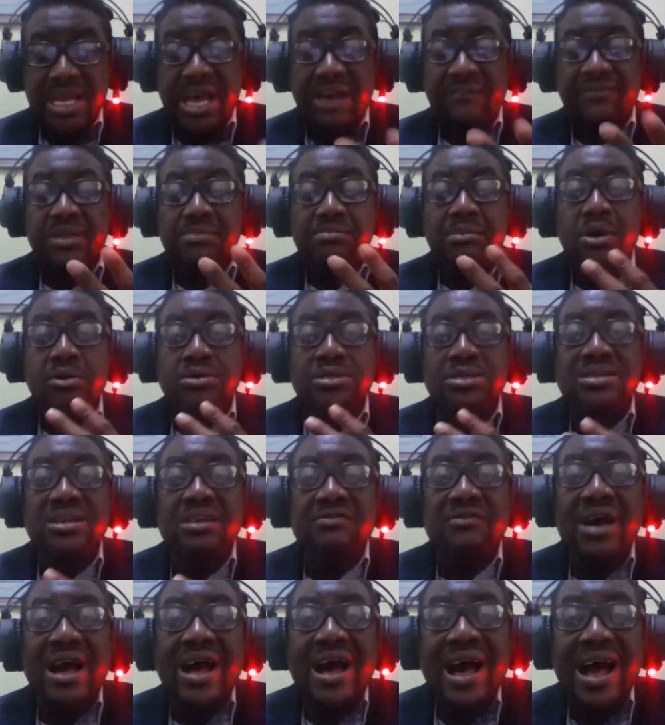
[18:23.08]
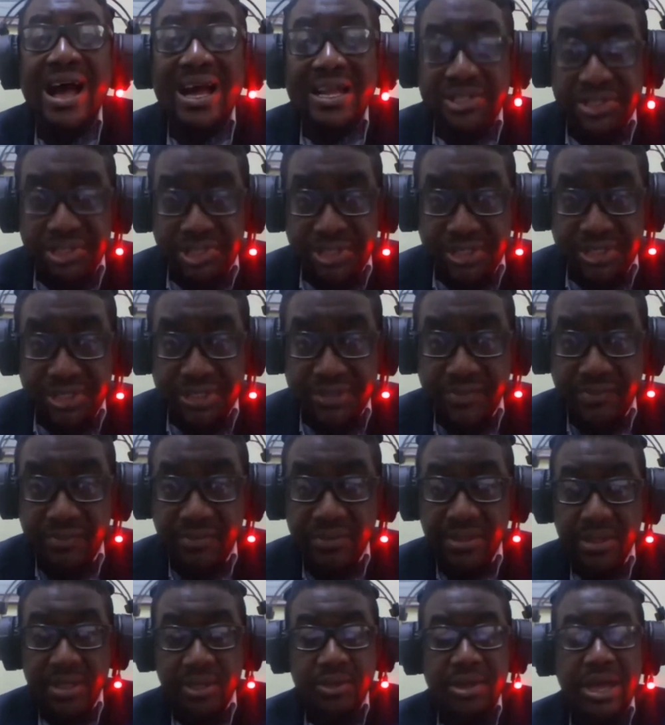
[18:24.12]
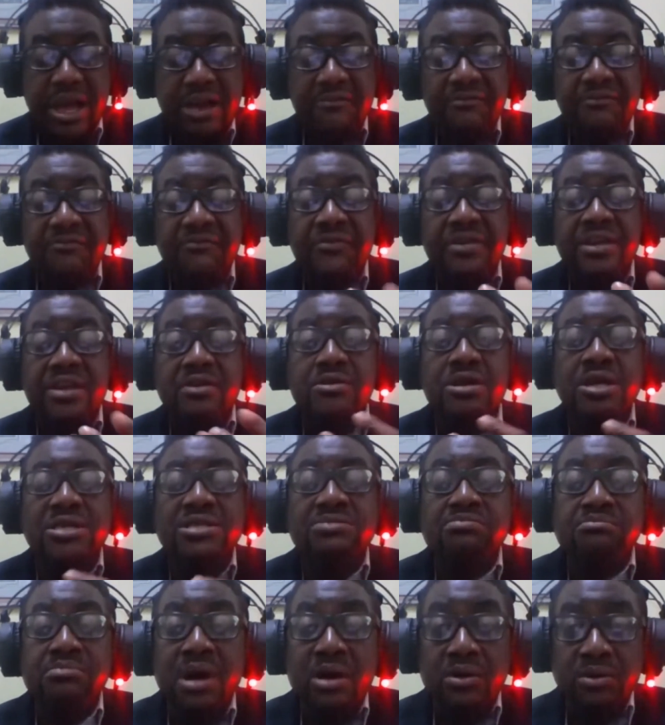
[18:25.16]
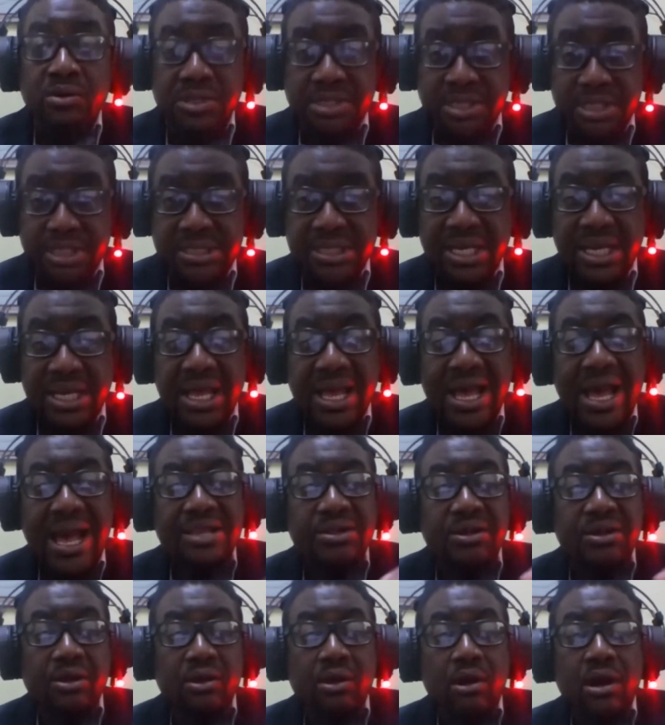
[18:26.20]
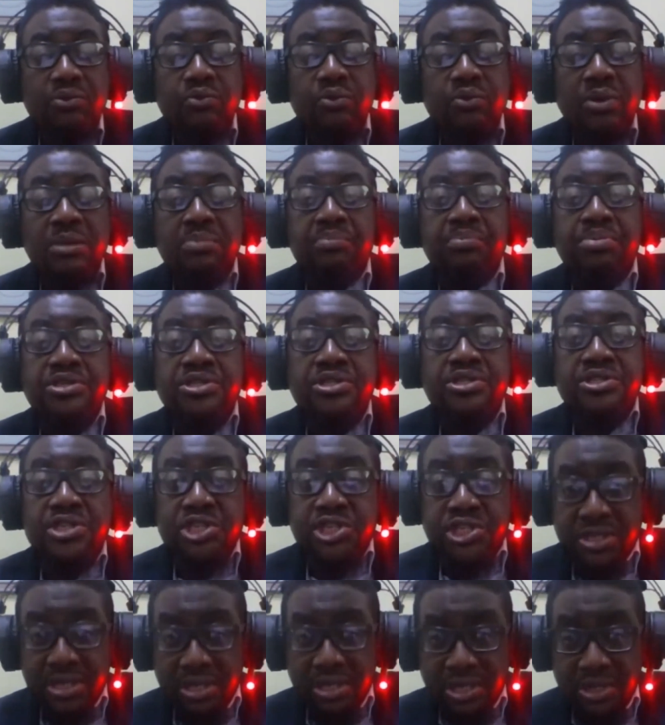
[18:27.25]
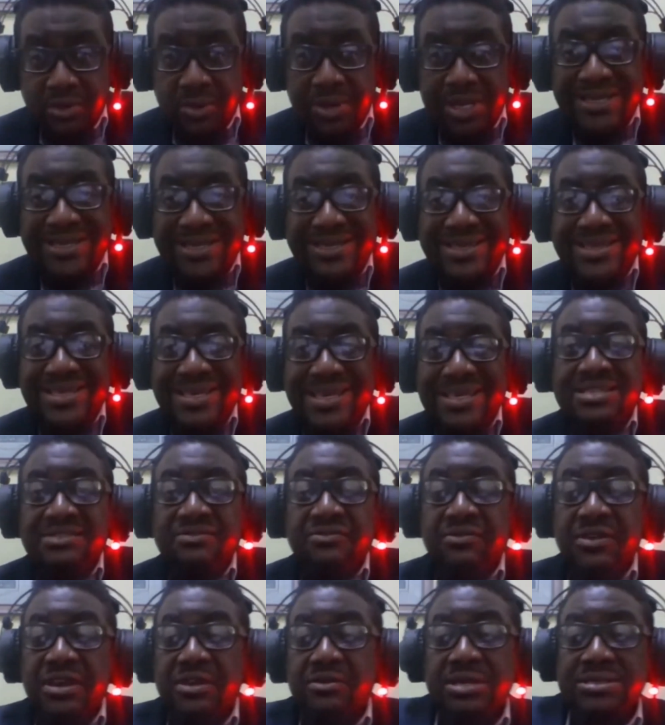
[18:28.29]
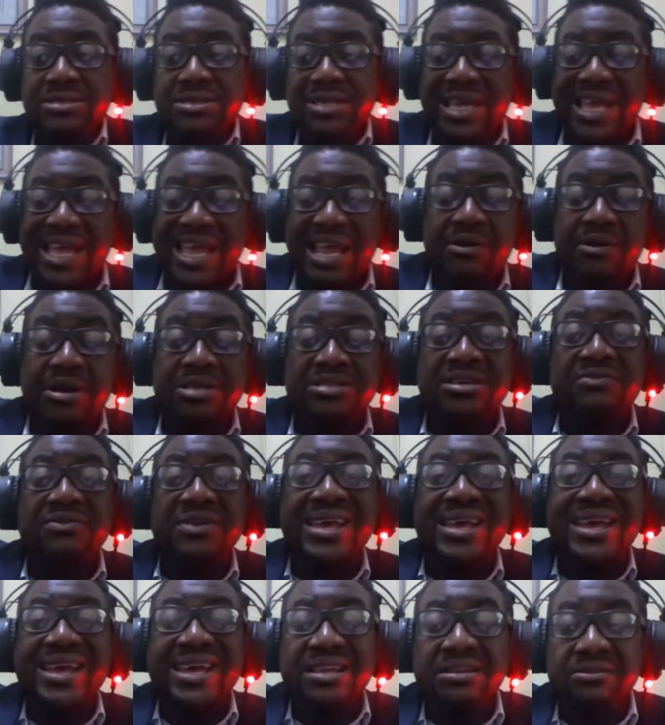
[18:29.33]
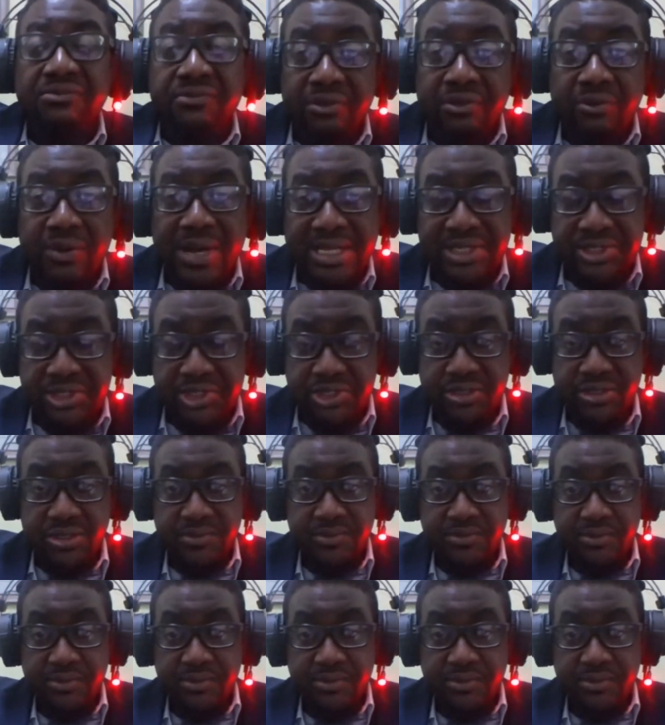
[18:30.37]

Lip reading: You have the mountain of arts. You have various mountains, and God will position you in these various areas of influence